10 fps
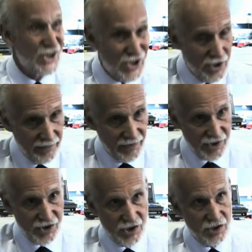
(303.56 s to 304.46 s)

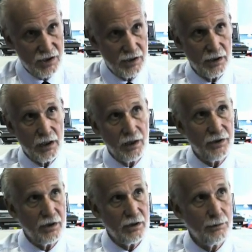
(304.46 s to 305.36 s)
service, I
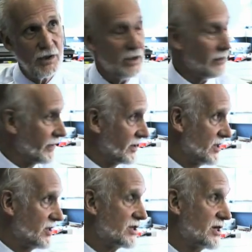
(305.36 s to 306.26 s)
think, at the beginning of
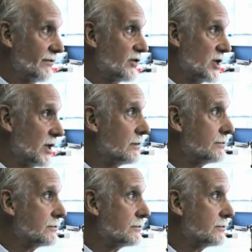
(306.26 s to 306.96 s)
1970.